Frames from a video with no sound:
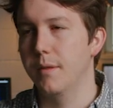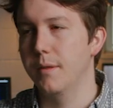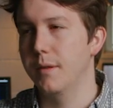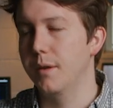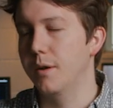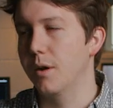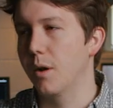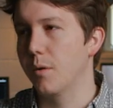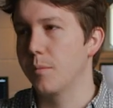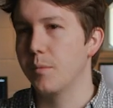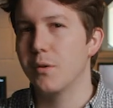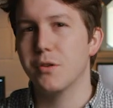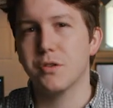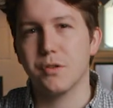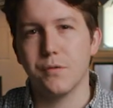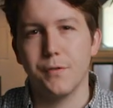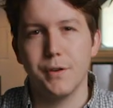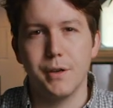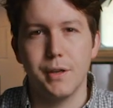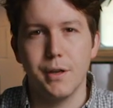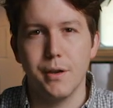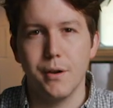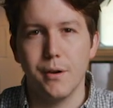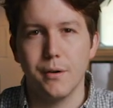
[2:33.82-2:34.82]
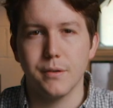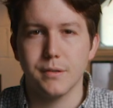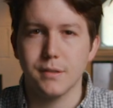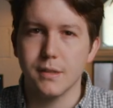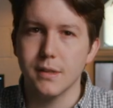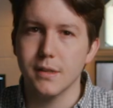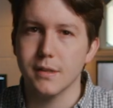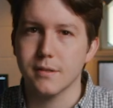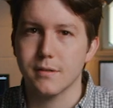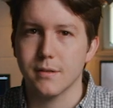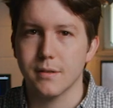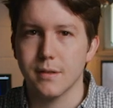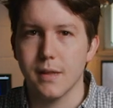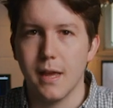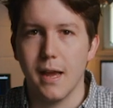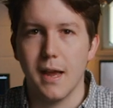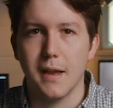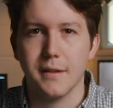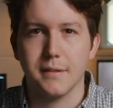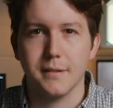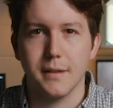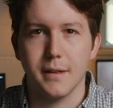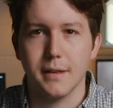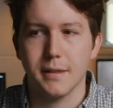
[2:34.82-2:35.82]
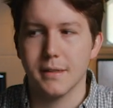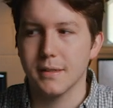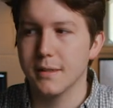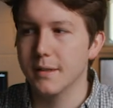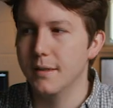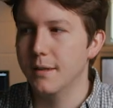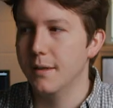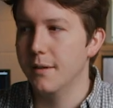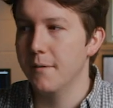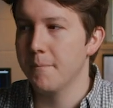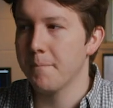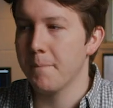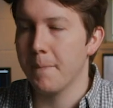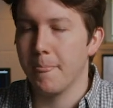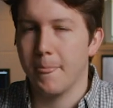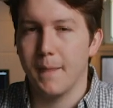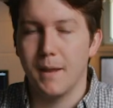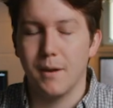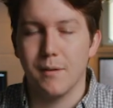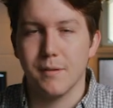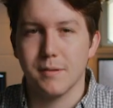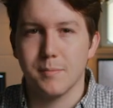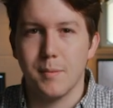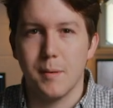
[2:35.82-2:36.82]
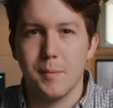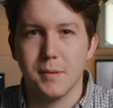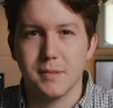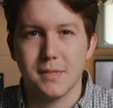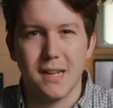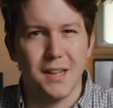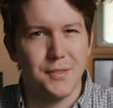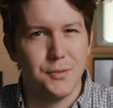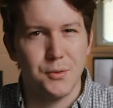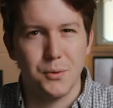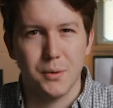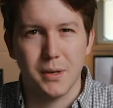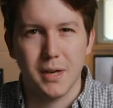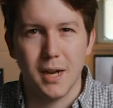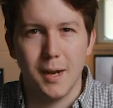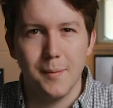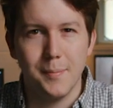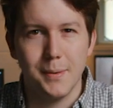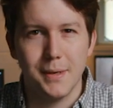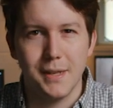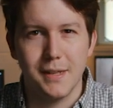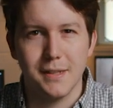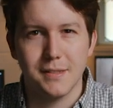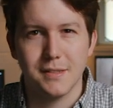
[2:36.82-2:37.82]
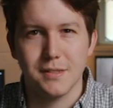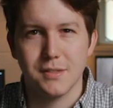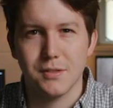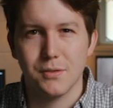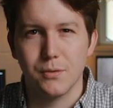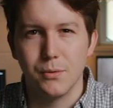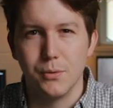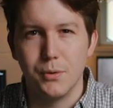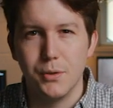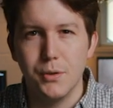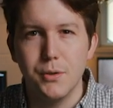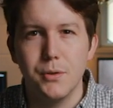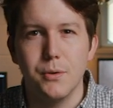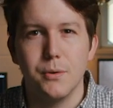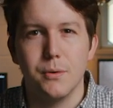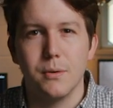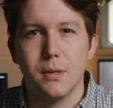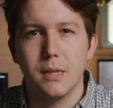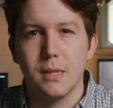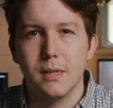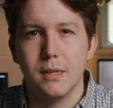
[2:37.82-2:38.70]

you know, music videos, this or that, and like, you know, maybe it's not through a company, it's just through you.